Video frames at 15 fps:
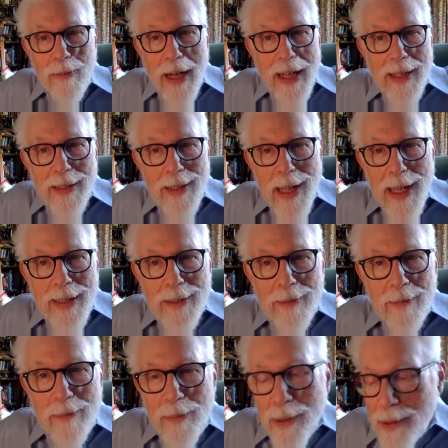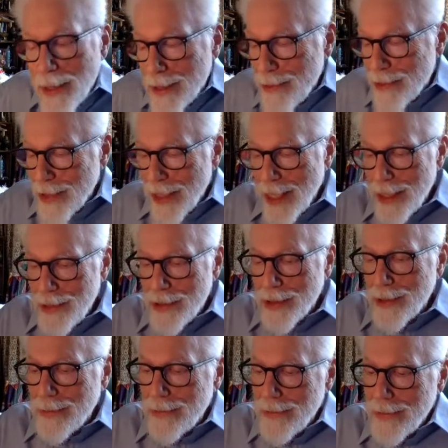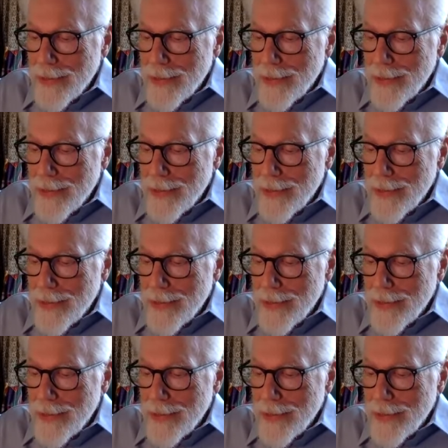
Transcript: my Latin pronunciation.